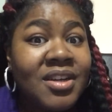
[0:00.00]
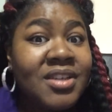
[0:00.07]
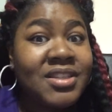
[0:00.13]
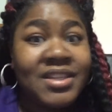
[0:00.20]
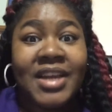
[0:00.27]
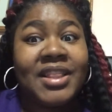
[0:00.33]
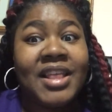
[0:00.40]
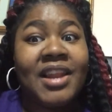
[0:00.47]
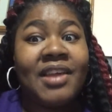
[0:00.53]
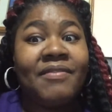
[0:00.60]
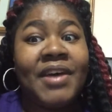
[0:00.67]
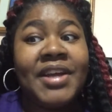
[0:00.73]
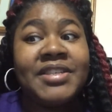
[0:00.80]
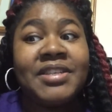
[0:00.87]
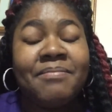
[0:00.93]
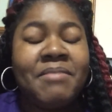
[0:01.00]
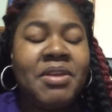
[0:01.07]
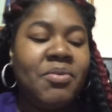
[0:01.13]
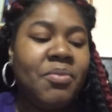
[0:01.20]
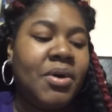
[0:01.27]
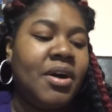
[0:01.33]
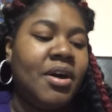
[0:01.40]
take that advice and
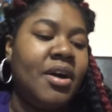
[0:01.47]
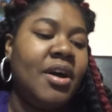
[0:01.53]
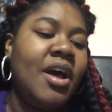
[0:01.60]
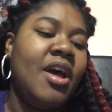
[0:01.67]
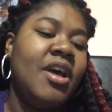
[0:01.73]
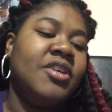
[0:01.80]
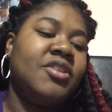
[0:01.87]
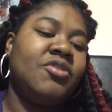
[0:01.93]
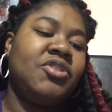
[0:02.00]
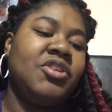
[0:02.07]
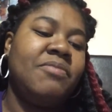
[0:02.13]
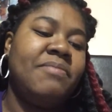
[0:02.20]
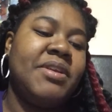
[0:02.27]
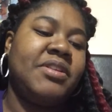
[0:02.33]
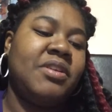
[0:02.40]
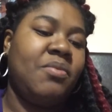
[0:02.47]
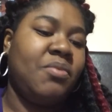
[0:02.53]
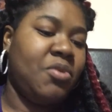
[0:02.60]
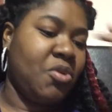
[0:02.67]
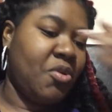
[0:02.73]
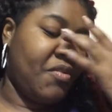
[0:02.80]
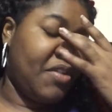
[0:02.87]
meet with her. So she meets up
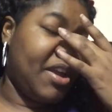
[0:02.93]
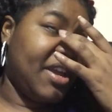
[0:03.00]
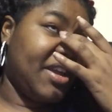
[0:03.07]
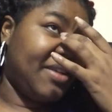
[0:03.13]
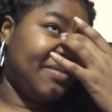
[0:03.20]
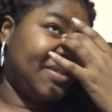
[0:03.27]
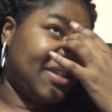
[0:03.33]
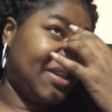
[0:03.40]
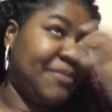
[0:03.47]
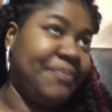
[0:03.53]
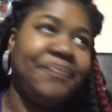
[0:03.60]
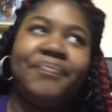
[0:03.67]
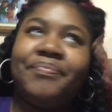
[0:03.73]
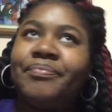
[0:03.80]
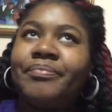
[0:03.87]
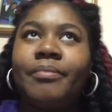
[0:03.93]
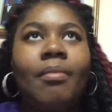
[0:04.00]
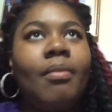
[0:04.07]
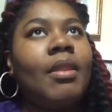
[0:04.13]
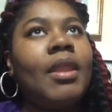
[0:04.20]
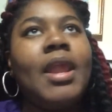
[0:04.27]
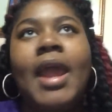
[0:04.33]
with Lorianne Gibson,
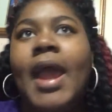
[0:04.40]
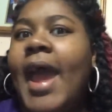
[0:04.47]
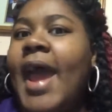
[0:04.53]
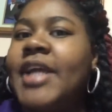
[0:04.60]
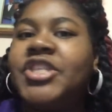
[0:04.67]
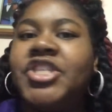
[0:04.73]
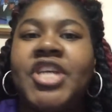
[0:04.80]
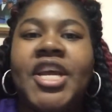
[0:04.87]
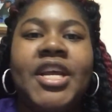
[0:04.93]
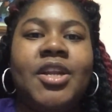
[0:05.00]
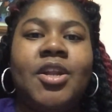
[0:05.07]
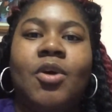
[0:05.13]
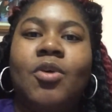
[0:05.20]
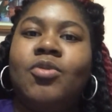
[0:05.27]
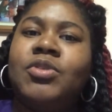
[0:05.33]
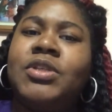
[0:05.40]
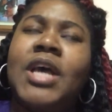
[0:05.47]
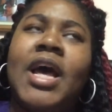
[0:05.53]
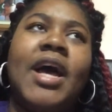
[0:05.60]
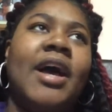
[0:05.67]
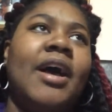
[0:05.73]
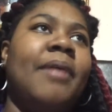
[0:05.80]
had shade the whole
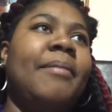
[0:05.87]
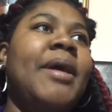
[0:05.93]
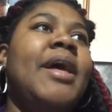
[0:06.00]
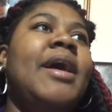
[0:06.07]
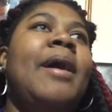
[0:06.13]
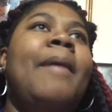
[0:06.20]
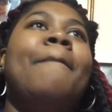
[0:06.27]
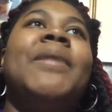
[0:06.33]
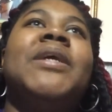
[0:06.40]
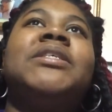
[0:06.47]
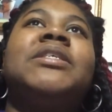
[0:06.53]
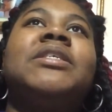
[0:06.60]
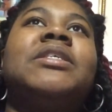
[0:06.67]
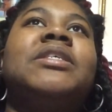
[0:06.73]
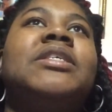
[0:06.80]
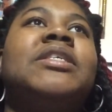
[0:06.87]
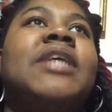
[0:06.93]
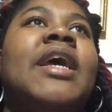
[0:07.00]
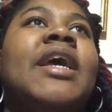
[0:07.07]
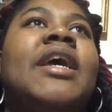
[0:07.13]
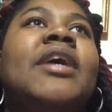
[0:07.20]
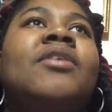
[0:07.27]
time, basically
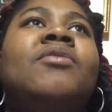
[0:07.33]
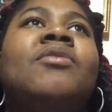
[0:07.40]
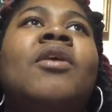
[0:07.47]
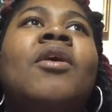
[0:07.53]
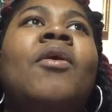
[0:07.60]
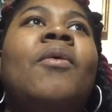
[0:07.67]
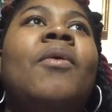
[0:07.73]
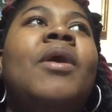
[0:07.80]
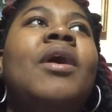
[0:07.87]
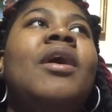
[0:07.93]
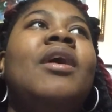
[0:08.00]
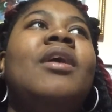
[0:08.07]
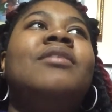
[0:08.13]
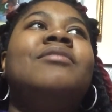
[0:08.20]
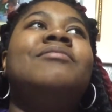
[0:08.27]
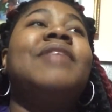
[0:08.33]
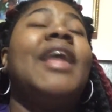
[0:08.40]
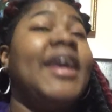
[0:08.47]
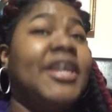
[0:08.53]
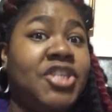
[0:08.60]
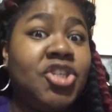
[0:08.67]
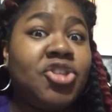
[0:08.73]
saying, like,
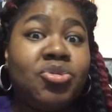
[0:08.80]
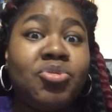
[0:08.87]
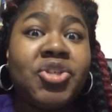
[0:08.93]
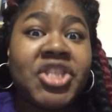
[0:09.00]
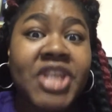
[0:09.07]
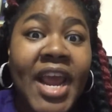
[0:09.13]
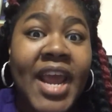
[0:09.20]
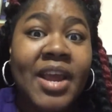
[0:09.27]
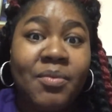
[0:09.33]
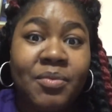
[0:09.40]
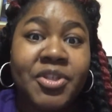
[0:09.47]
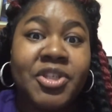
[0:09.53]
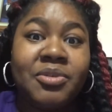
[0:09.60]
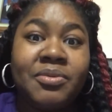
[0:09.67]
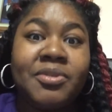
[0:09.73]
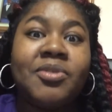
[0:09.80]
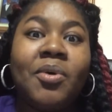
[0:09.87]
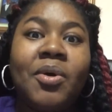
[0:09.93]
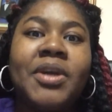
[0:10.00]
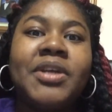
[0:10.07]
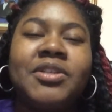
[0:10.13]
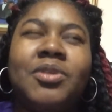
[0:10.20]
and she threw shade when she was
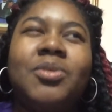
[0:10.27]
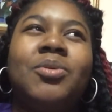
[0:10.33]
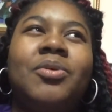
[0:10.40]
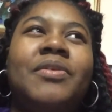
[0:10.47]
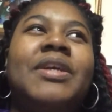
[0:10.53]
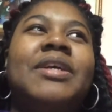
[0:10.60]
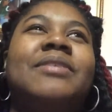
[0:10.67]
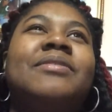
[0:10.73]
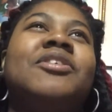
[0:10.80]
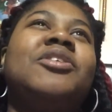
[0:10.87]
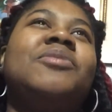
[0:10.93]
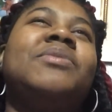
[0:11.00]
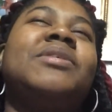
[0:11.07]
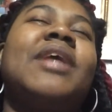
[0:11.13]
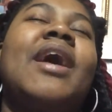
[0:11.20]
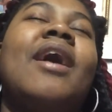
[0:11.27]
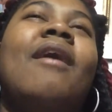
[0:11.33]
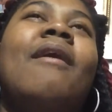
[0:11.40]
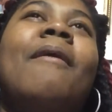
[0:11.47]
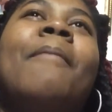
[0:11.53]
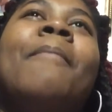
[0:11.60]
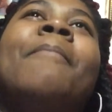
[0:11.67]
talking to Lorianne Gibson. She was like,
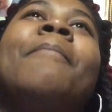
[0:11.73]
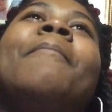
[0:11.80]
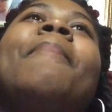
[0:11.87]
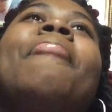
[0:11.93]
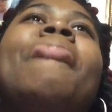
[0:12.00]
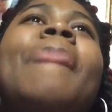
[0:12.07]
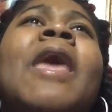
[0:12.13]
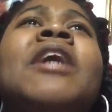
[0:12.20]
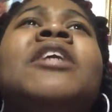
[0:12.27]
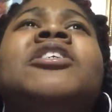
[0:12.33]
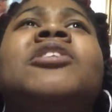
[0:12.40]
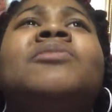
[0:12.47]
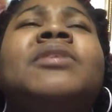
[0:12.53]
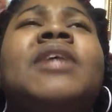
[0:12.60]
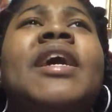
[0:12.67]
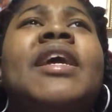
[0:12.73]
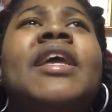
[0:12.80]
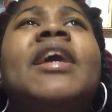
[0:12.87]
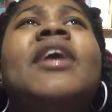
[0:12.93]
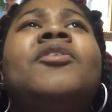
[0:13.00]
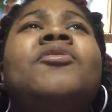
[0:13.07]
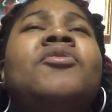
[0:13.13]
she was like,
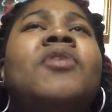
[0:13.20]
yeah,